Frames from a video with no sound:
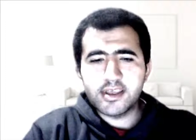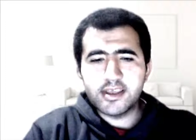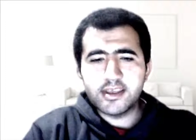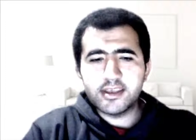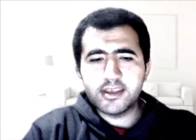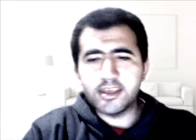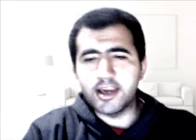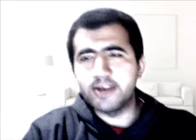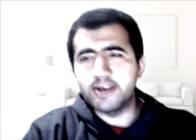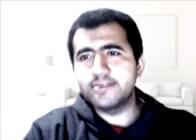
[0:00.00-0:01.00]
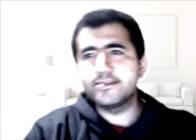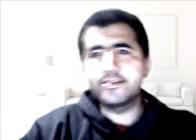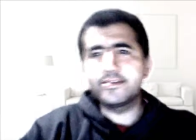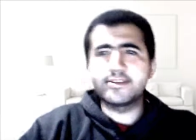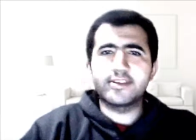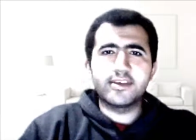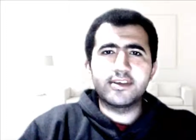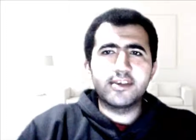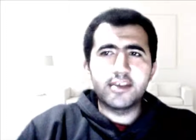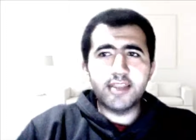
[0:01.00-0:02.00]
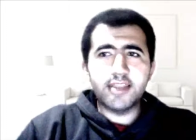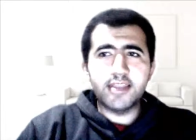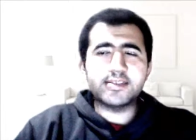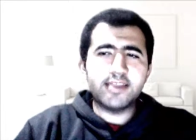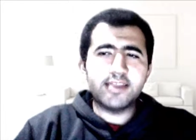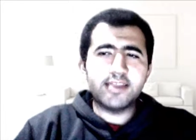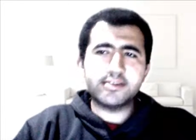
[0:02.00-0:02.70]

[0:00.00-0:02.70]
yeah that's that's